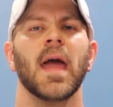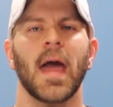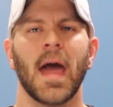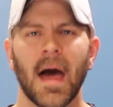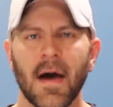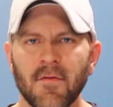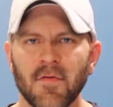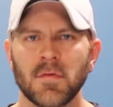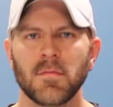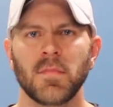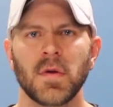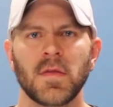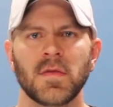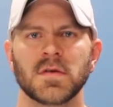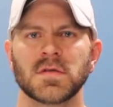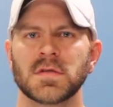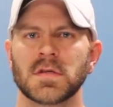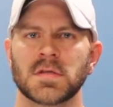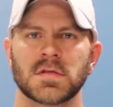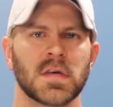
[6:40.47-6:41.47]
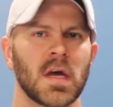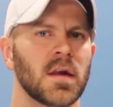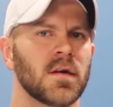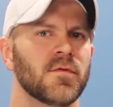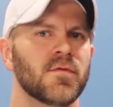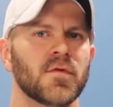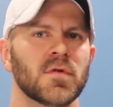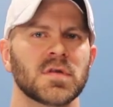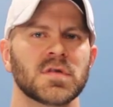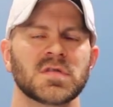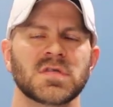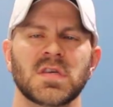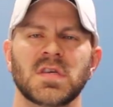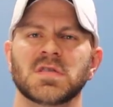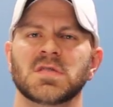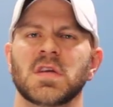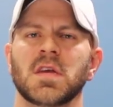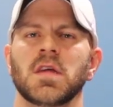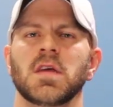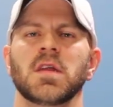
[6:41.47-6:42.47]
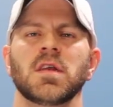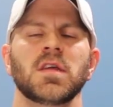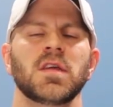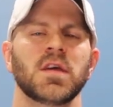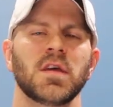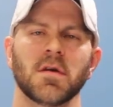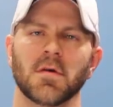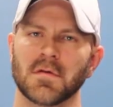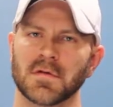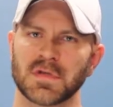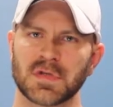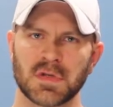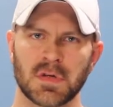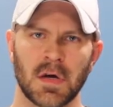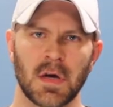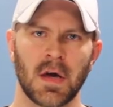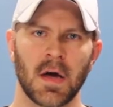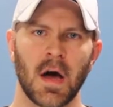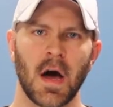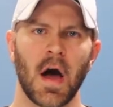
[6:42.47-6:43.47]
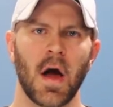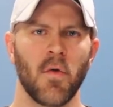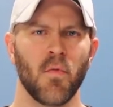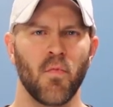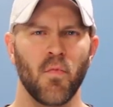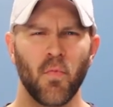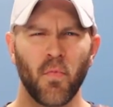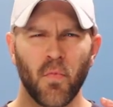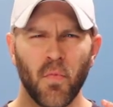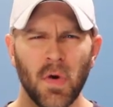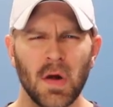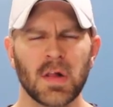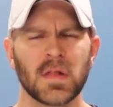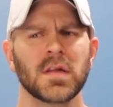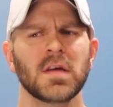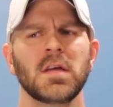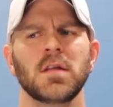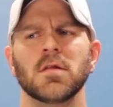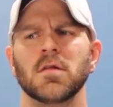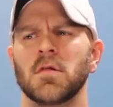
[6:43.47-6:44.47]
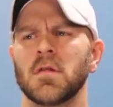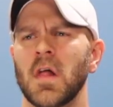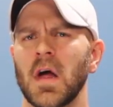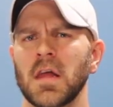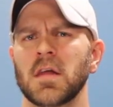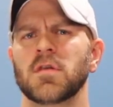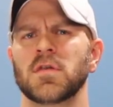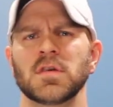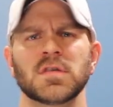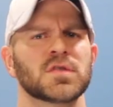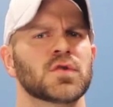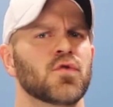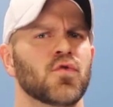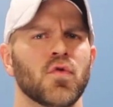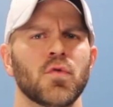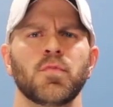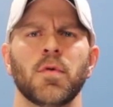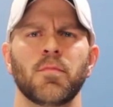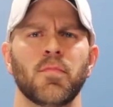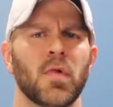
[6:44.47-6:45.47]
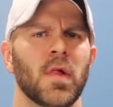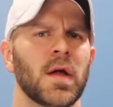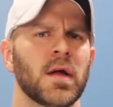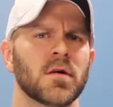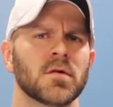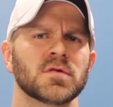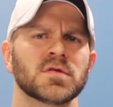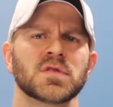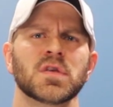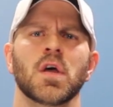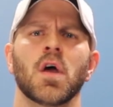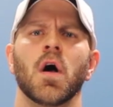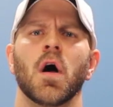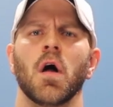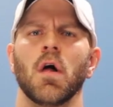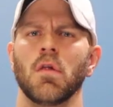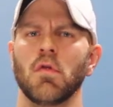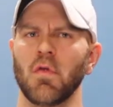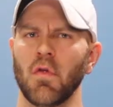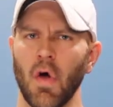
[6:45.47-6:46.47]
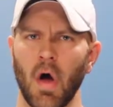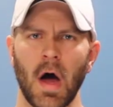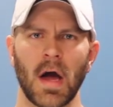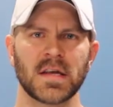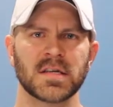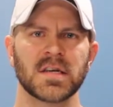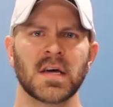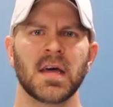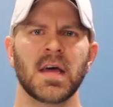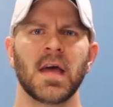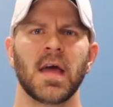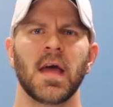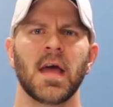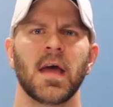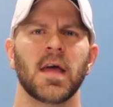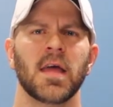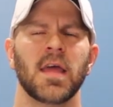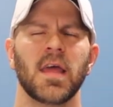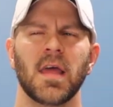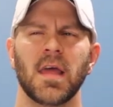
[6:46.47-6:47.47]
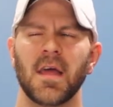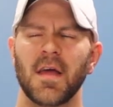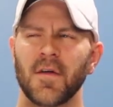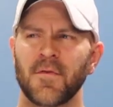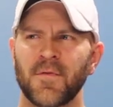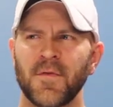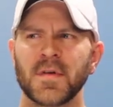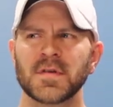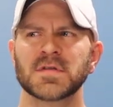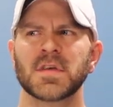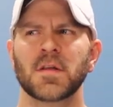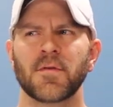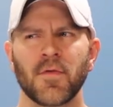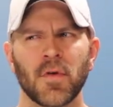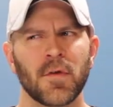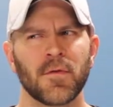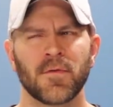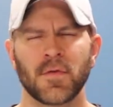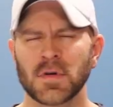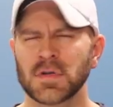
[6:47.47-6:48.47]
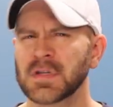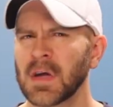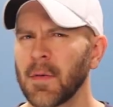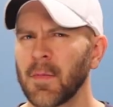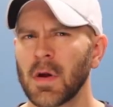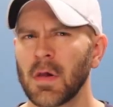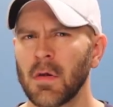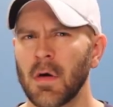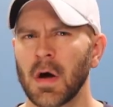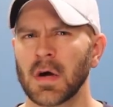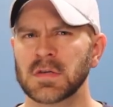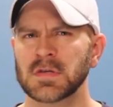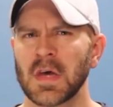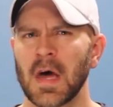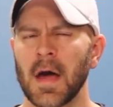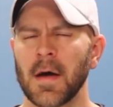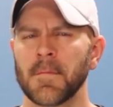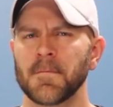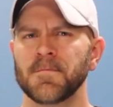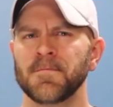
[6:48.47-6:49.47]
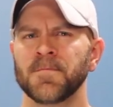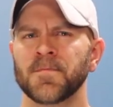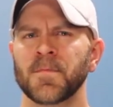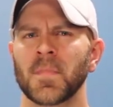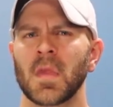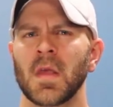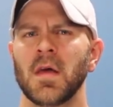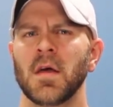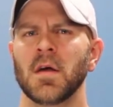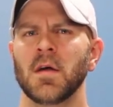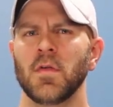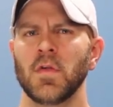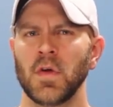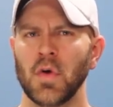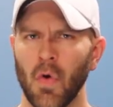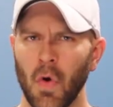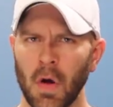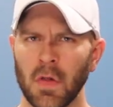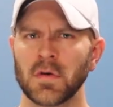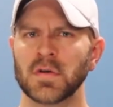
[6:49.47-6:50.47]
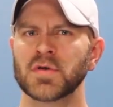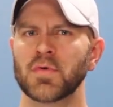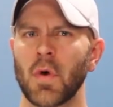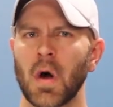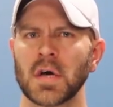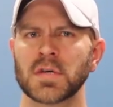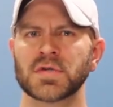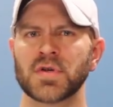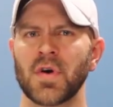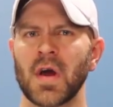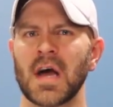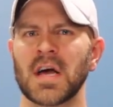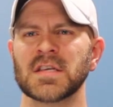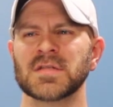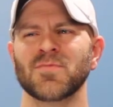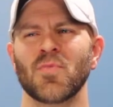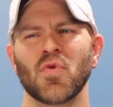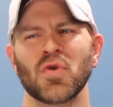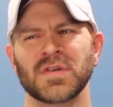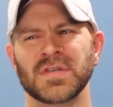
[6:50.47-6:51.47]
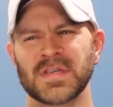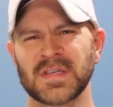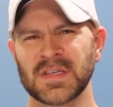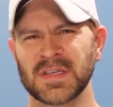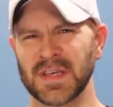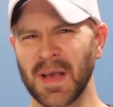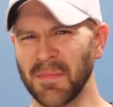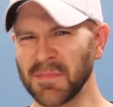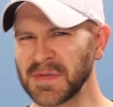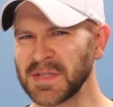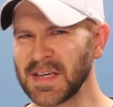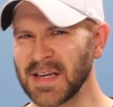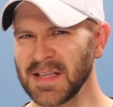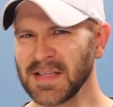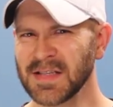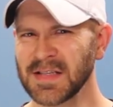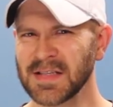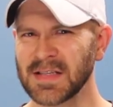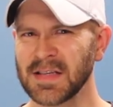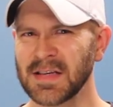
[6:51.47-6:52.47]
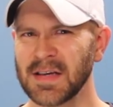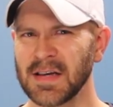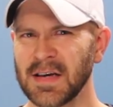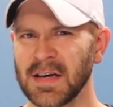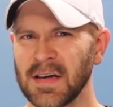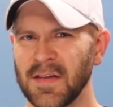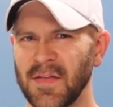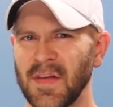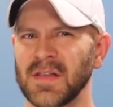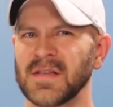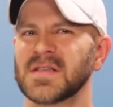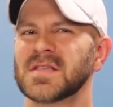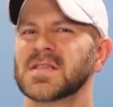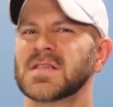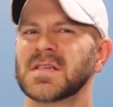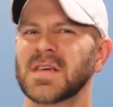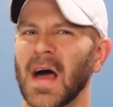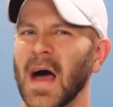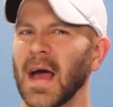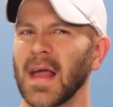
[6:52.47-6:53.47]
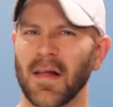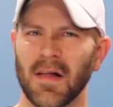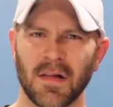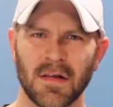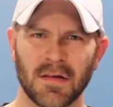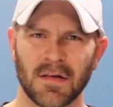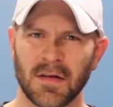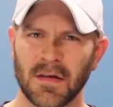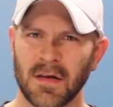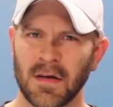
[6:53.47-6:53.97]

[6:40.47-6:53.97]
haven't been this excited for a season in years. I really like this group of players a lot. It feels like for the first time in a long time, the Oilers roster has more substance than style.